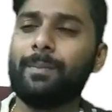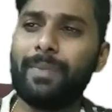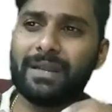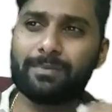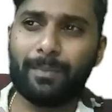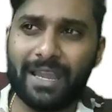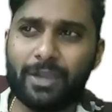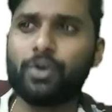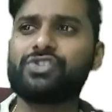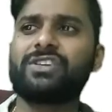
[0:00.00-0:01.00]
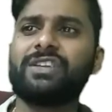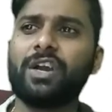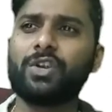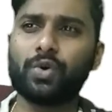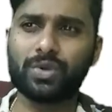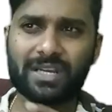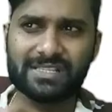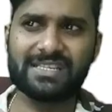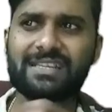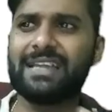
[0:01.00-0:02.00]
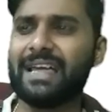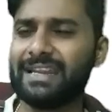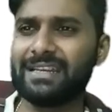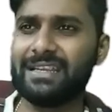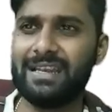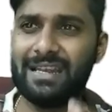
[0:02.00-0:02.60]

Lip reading: But my question here, don't consider directly.